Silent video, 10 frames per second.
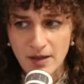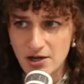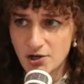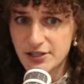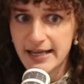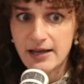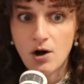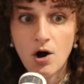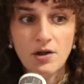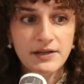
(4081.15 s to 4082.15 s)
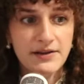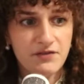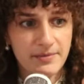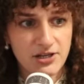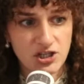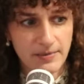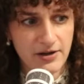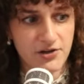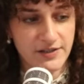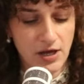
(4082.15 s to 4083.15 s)
You're taking all the information
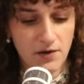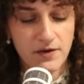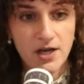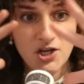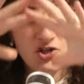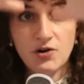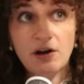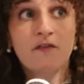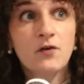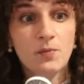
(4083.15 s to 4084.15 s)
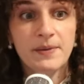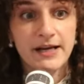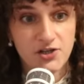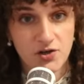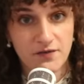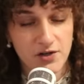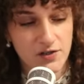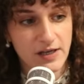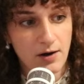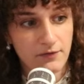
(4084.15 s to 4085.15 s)
about yourself to create a full picture of
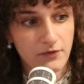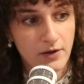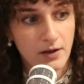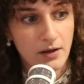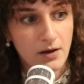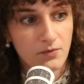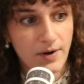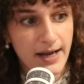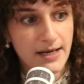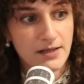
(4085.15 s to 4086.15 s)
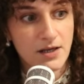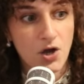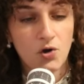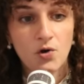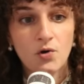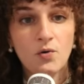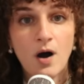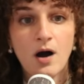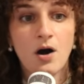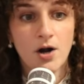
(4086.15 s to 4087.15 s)
yourself, right? Who
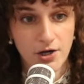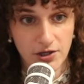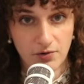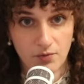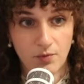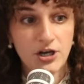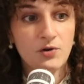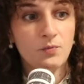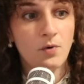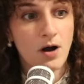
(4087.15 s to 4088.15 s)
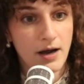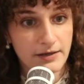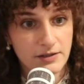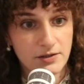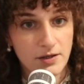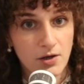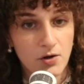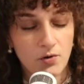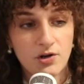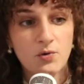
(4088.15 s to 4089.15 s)
are you? What do you want?
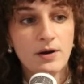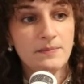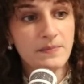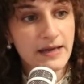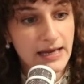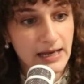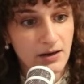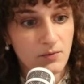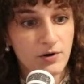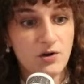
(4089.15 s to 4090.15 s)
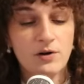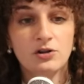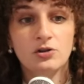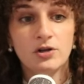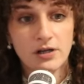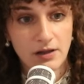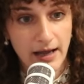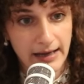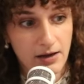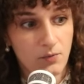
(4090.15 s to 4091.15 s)
Who do you want to be? What do you want to look
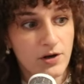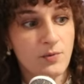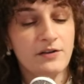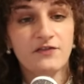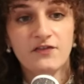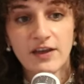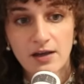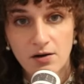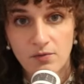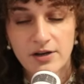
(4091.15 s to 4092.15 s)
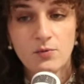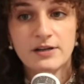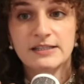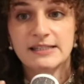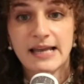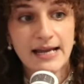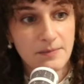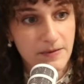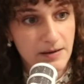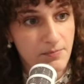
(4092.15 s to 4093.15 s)
like? What do you want to feel? What do you want to say to
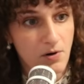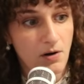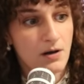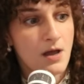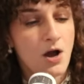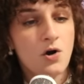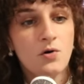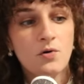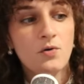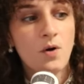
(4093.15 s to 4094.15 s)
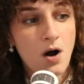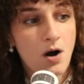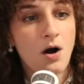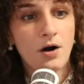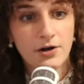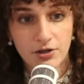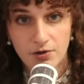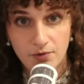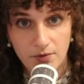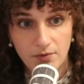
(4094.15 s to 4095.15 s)
people? Who are
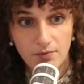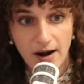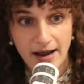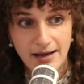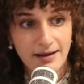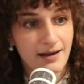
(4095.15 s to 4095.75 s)
you, right?